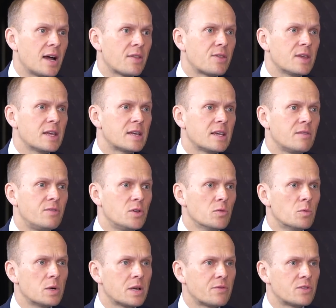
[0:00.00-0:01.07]
I think if you
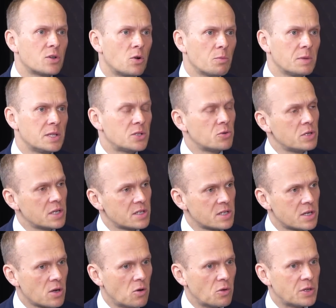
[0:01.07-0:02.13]
would have told me 2 years
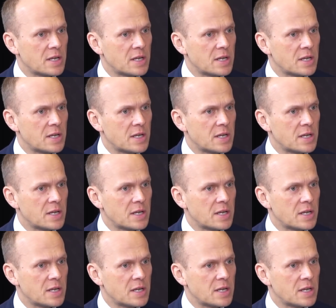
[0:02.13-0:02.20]
ago